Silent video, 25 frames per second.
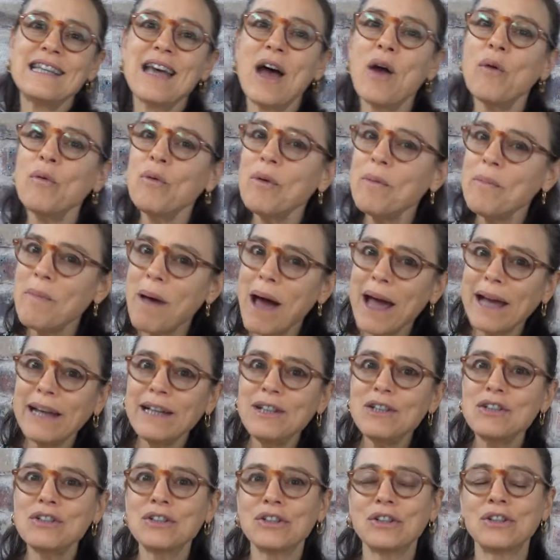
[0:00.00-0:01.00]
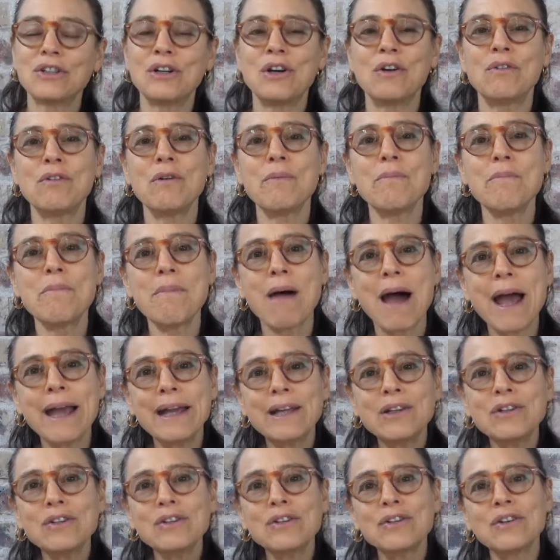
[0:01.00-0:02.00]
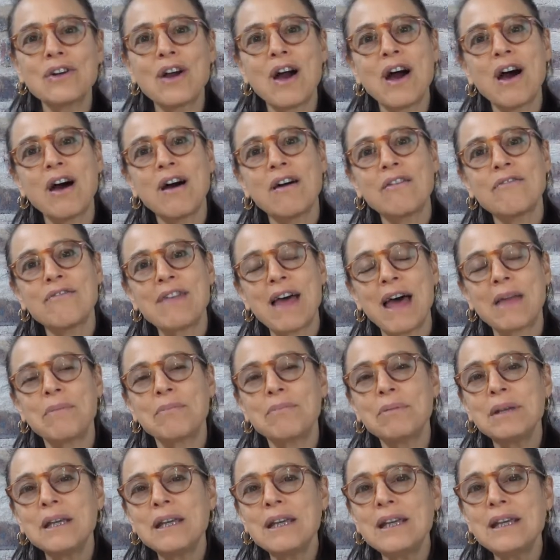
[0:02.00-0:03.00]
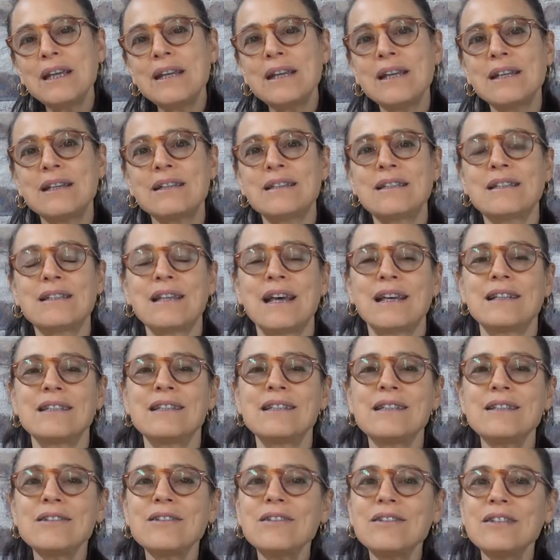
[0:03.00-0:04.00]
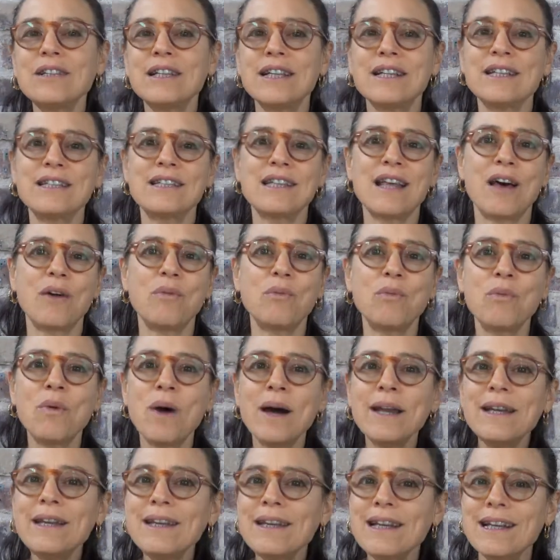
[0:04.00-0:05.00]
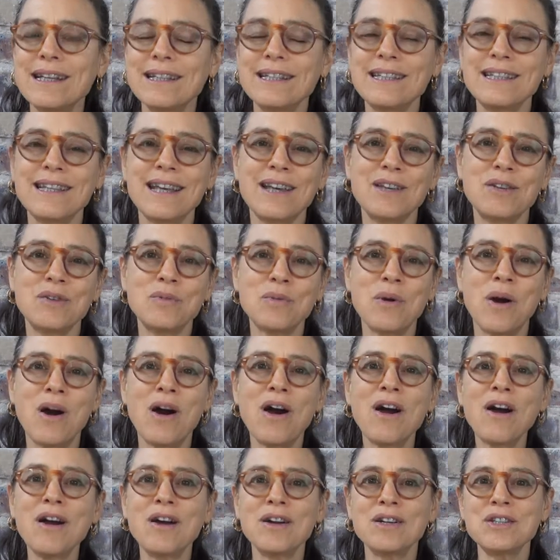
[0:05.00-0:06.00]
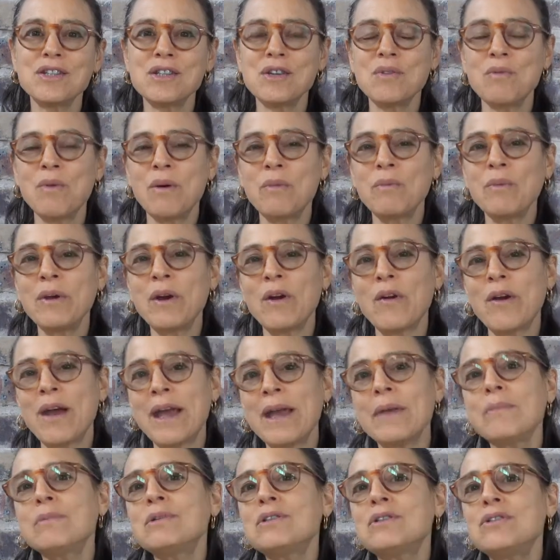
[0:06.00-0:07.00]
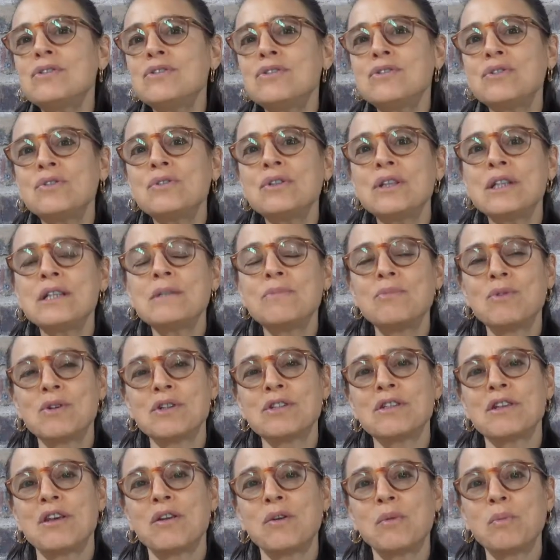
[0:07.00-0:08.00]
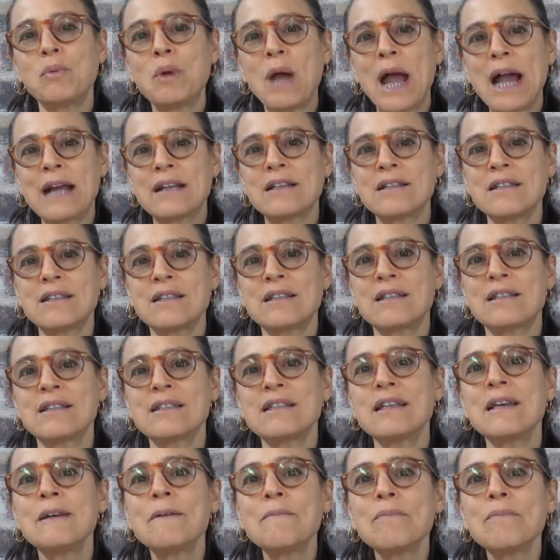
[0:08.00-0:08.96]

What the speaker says: a reminder of that peace, that stillness, that oneness that you are. So when we are able to do these more subtle practices,